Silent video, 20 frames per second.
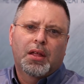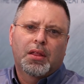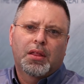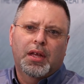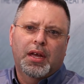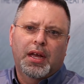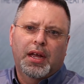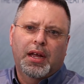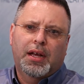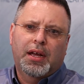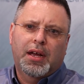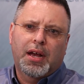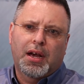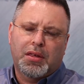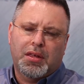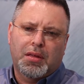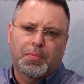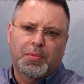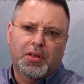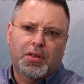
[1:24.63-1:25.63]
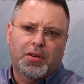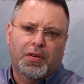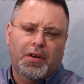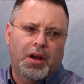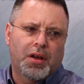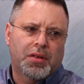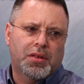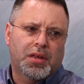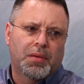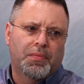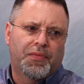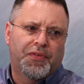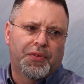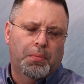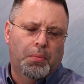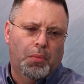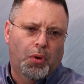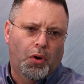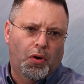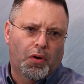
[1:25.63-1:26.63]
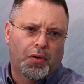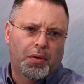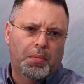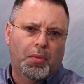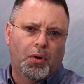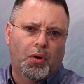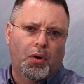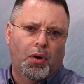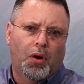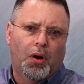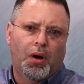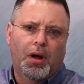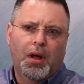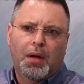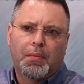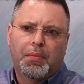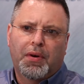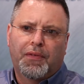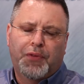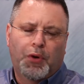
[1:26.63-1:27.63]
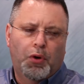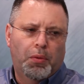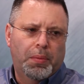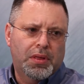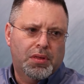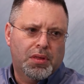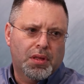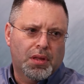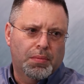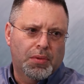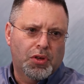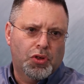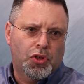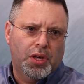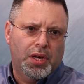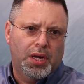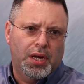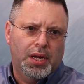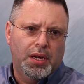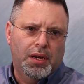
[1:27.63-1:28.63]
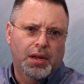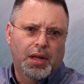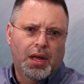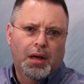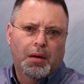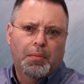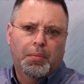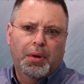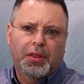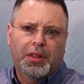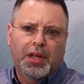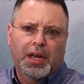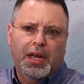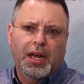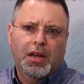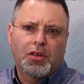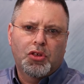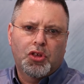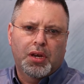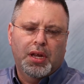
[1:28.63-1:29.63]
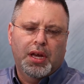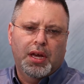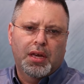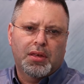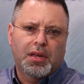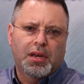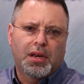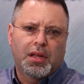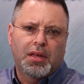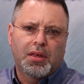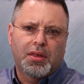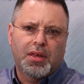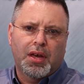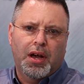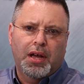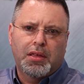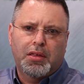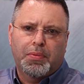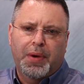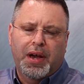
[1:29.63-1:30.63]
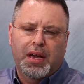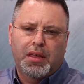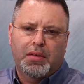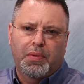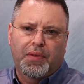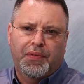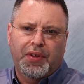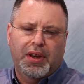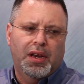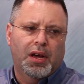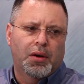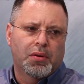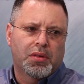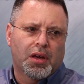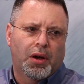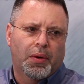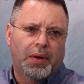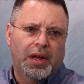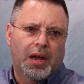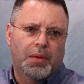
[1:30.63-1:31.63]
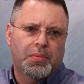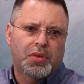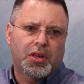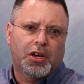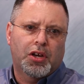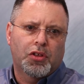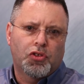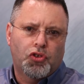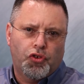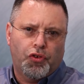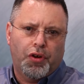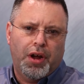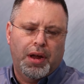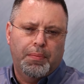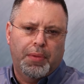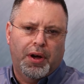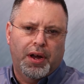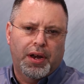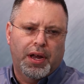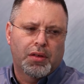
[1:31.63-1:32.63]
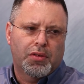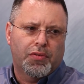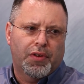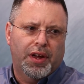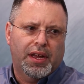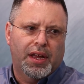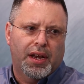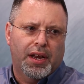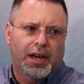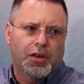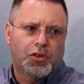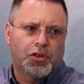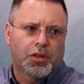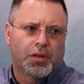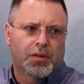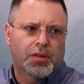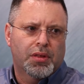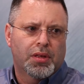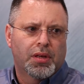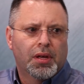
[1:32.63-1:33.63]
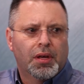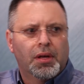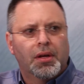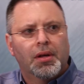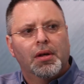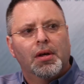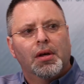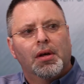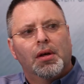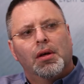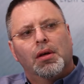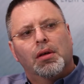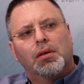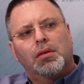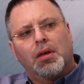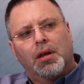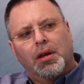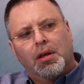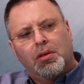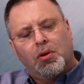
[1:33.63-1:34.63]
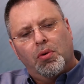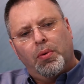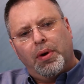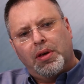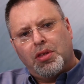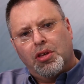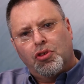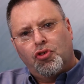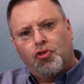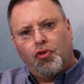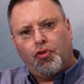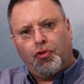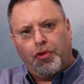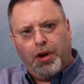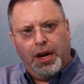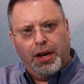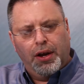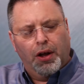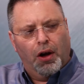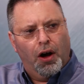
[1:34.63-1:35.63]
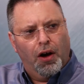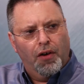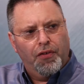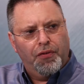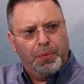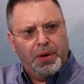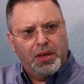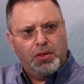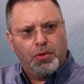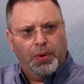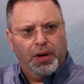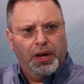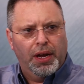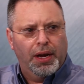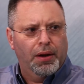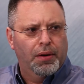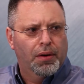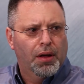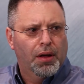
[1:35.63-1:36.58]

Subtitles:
The customers are asking for more and more performance of the machine, but the engineers in the design space within those OEMs are constrained by those regulations. So there's always this trade-off between...